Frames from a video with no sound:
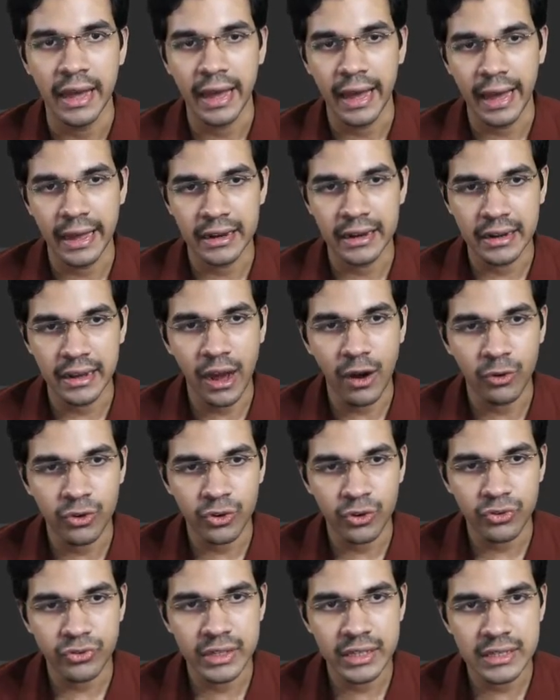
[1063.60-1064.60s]
And
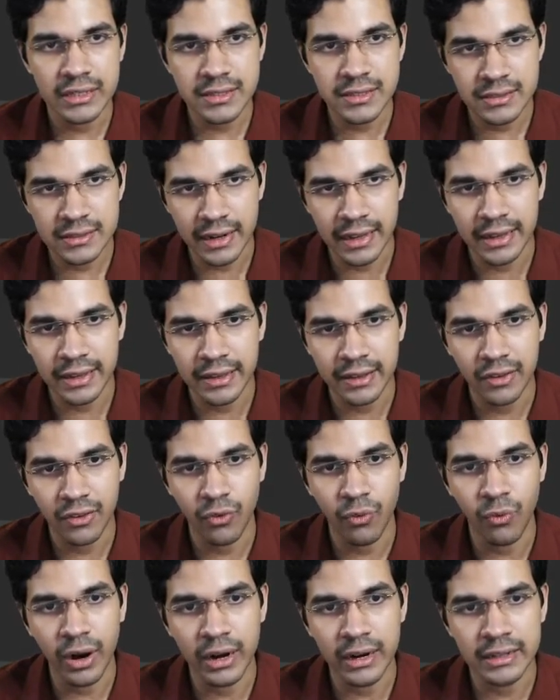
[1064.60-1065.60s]
out of these three,
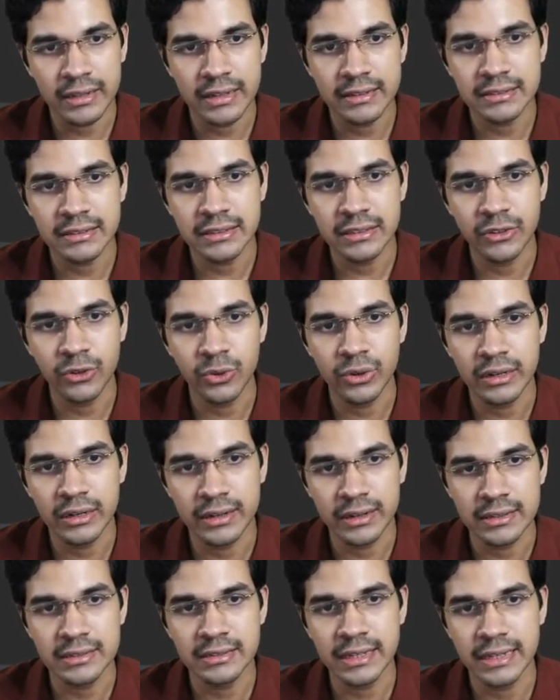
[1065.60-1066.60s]
what this
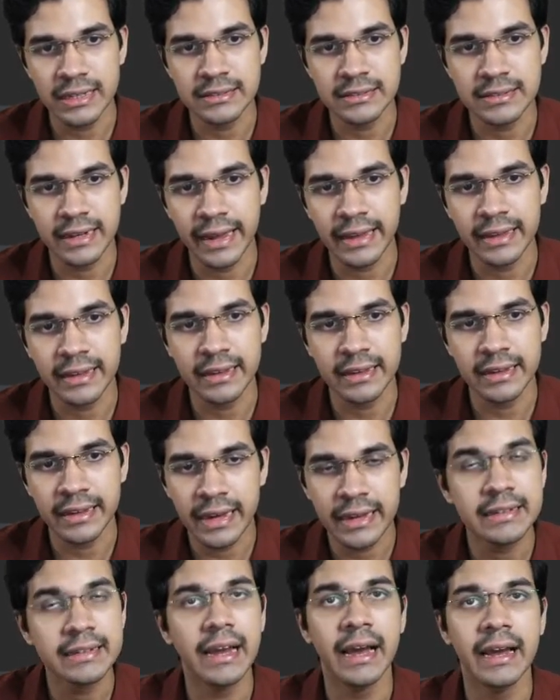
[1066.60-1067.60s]
does is like
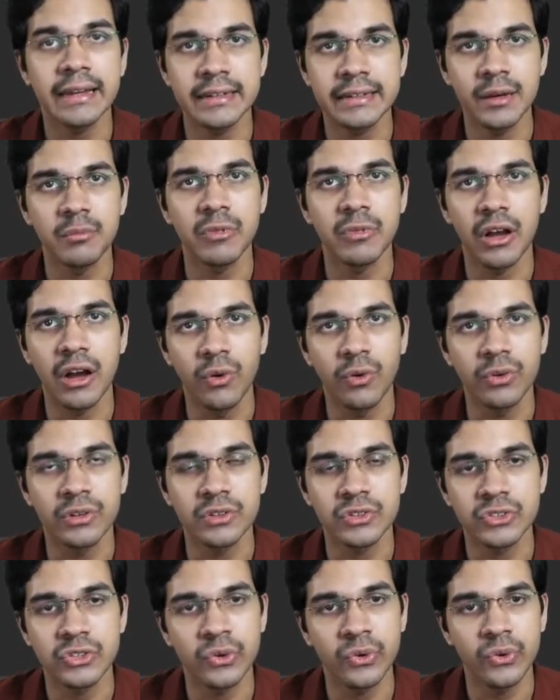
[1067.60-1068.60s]
get item
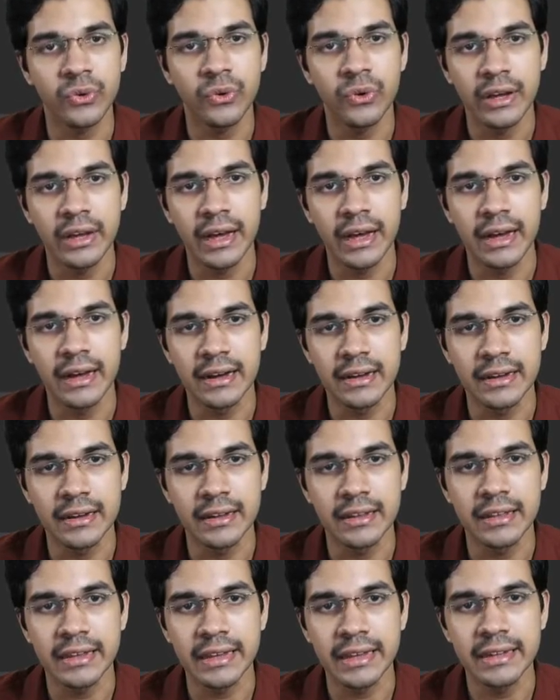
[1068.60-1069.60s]
count. So
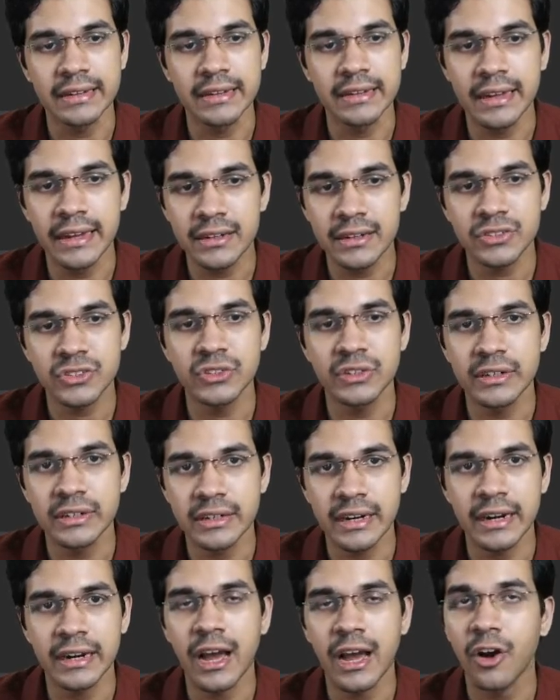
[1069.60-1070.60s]
it needs to
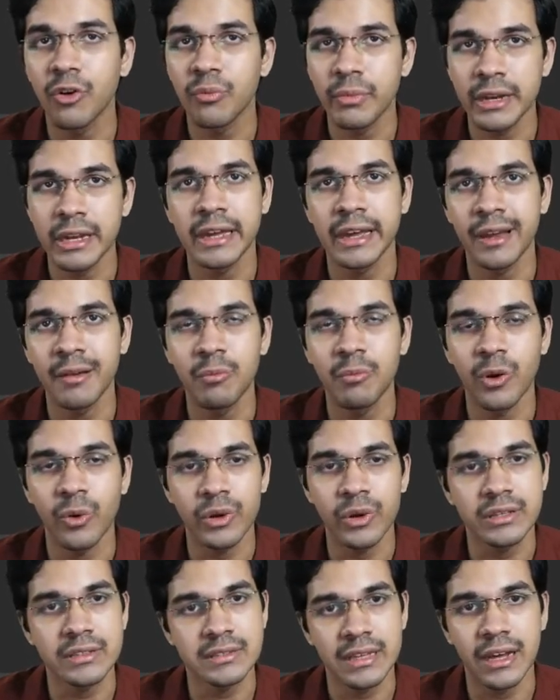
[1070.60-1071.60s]
return how many
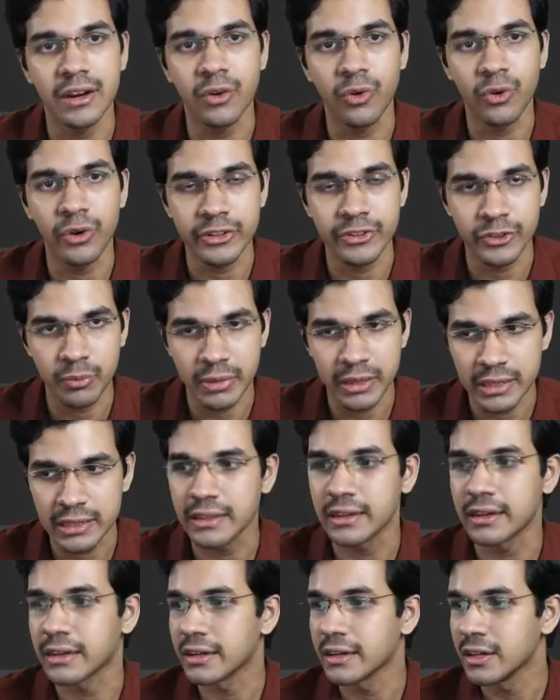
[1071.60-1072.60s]
employees are going to be
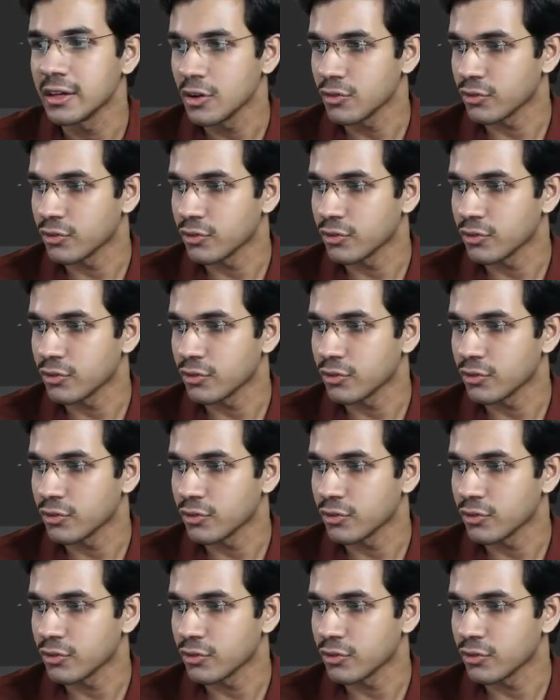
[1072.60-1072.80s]
there.